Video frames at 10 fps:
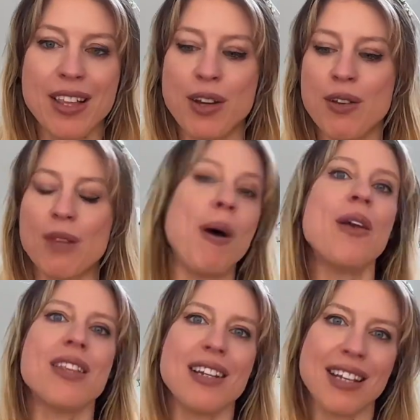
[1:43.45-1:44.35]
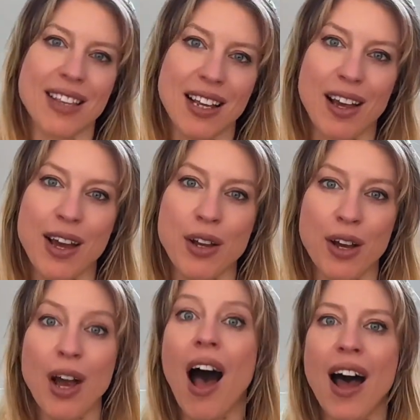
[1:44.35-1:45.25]
So supposedly they like
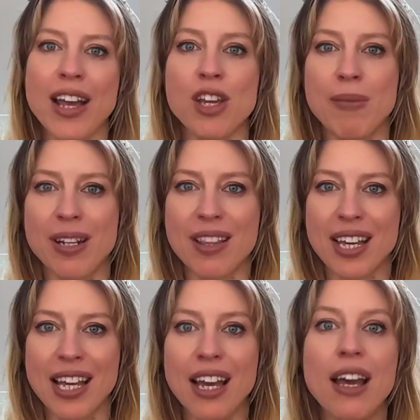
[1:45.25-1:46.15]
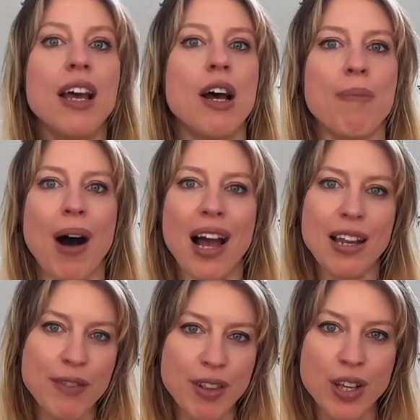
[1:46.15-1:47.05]
high humidity, but I
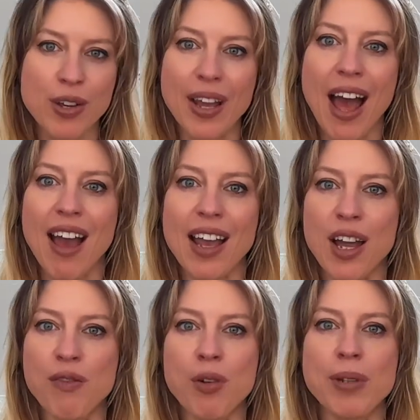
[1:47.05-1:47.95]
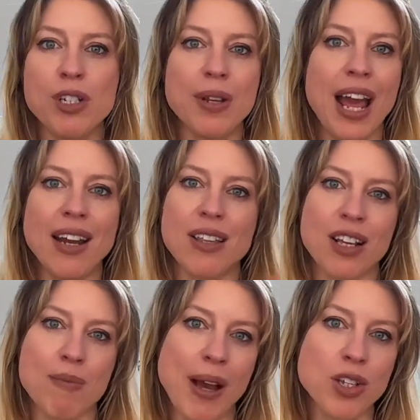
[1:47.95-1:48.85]
live in the UK and I've not been doing
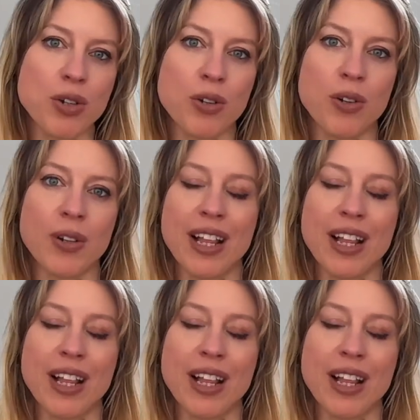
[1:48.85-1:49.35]
anything special.